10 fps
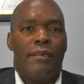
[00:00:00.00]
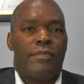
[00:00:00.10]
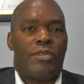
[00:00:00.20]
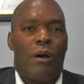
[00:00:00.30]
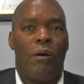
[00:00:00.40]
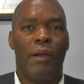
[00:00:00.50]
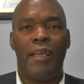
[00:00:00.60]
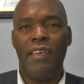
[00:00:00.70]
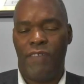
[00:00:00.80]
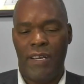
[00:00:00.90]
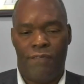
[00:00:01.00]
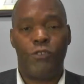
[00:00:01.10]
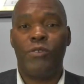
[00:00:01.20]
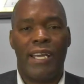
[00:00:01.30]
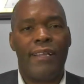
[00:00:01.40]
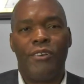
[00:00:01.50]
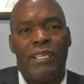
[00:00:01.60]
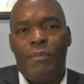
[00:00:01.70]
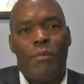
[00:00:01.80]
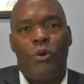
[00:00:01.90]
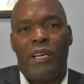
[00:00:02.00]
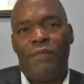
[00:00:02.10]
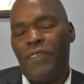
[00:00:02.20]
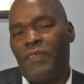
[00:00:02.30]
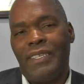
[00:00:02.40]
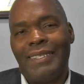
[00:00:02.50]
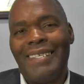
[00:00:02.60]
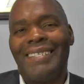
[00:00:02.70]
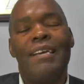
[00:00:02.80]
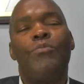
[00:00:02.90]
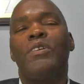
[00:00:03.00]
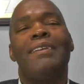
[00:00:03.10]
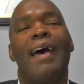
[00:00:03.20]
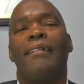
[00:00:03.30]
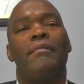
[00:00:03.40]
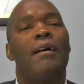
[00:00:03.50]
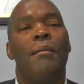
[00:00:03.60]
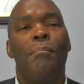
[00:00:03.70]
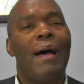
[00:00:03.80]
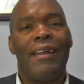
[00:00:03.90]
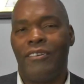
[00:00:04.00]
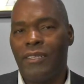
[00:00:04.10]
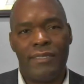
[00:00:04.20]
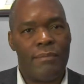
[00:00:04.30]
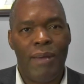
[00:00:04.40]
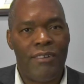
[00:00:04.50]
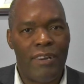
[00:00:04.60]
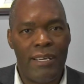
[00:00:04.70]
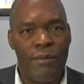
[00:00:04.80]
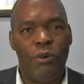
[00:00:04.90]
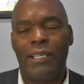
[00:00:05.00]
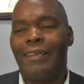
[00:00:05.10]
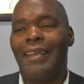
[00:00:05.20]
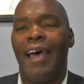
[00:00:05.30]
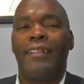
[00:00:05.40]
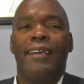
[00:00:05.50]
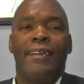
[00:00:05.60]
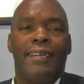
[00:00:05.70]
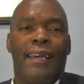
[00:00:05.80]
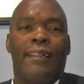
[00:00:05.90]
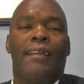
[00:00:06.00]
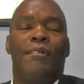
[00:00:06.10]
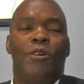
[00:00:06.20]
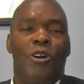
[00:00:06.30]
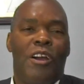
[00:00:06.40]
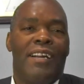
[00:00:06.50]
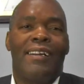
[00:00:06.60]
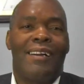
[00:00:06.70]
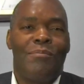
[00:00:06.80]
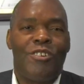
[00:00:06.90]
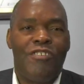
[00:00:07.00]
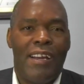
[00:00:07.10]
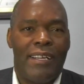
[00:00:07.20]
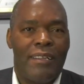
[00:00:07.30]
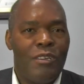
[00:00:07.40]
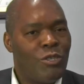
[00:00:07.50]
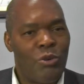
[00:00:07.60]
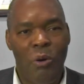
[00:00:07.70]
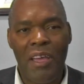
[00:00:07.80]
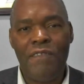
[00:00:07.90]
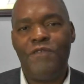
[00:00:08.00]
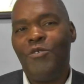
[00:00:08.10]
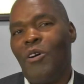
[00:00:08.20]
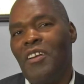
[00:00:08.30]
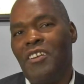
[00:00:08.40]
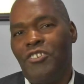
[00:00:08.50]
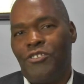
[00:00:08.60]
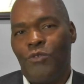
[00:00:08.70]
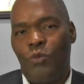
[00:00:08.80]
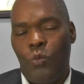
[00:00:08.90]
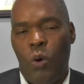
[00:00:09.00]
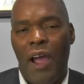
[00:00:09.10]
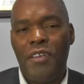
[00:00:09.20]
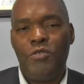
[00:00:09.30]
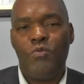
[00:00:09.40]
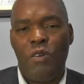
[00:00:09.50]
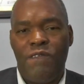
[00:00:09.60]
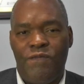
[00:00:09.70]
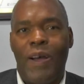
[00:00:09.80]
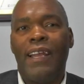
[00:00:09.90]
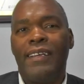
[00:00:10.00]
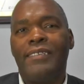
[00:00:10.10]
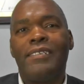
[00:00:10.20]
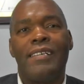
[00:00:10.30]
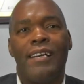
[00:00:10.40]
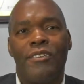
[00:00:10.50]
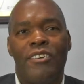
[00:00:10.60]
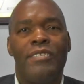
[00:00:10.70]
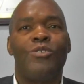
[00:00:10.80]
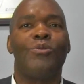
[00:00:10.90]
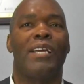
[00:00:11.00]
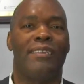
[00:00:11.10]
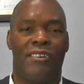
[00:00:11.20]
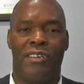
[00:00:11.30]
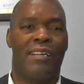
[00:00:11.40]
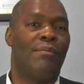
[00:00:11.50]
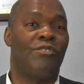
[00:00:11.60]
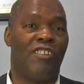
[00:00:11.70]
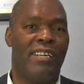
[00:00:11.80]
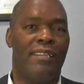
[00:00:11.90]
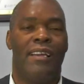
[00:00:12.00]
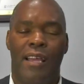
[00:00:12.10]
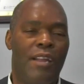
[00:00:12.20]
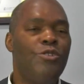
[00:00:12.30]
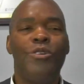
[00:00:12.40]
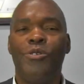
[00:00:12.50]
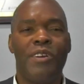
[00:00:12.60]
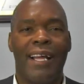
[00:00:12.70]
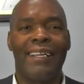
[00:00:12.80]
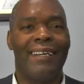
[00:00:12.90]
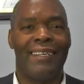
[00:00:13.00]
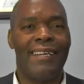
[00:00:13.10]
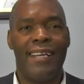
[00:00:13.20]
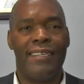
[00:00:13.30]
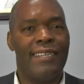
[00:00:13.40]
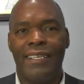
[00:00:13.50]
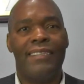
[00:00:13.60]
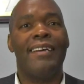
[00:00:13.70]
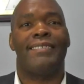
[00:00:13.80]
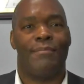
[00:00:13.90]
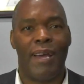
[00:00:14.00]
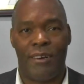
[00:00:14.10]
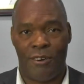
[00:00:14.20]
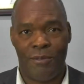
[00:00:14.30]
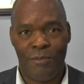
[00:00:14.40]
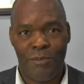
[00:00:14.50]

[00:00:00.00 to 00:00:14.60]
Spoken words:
So even if together they make more than 56, it would not matter. It doesn't matter anymore. They're not going to get earned income credit. So if your issue why you were filing together is to get the earned income credit and you know you're not going to get it, then it doesn't matter.